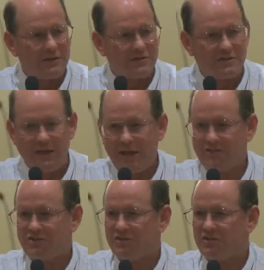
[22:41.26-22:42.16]

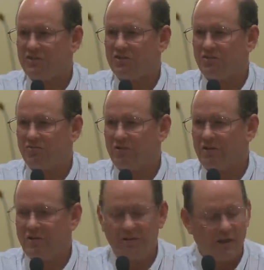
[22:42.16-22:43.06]
snatched the
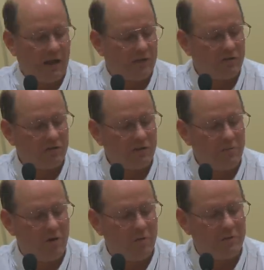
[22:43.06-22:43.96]
children, and took
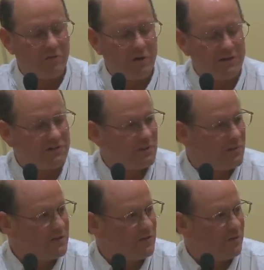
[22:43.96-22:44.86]
them home and raised them
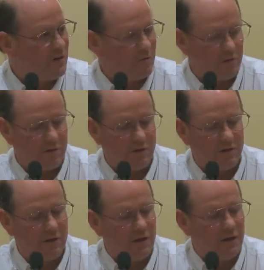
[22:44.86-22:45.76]
as their own.
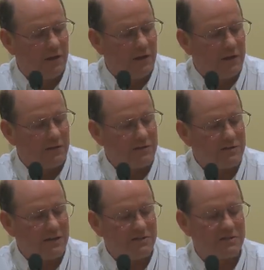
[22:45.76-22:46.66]

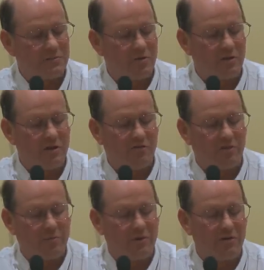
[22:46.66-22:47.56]
This testimony
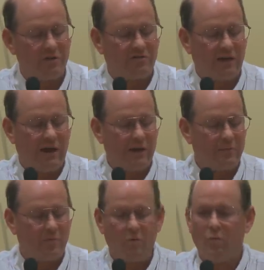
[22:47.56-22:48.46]
over a period of
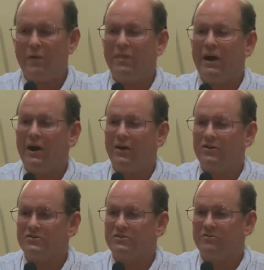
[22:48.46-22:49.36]
time won the
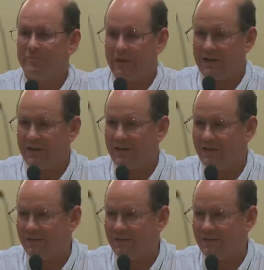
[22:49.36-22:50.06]
hearts of many.